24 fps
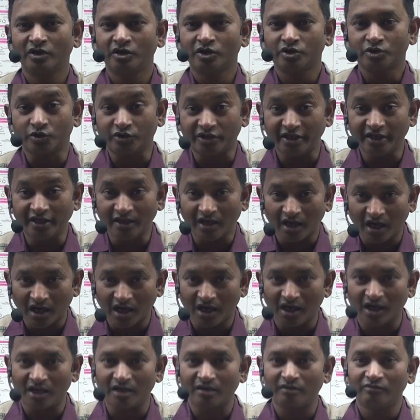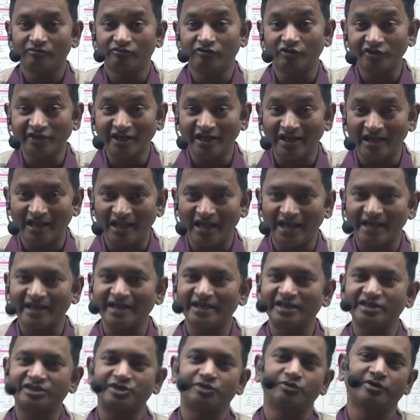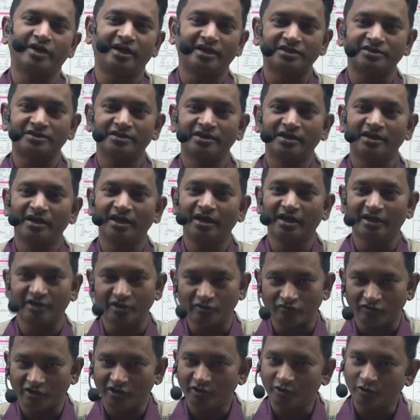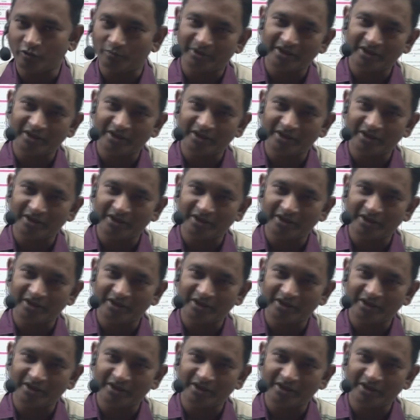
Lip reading: So there are 14 lakh students and you want to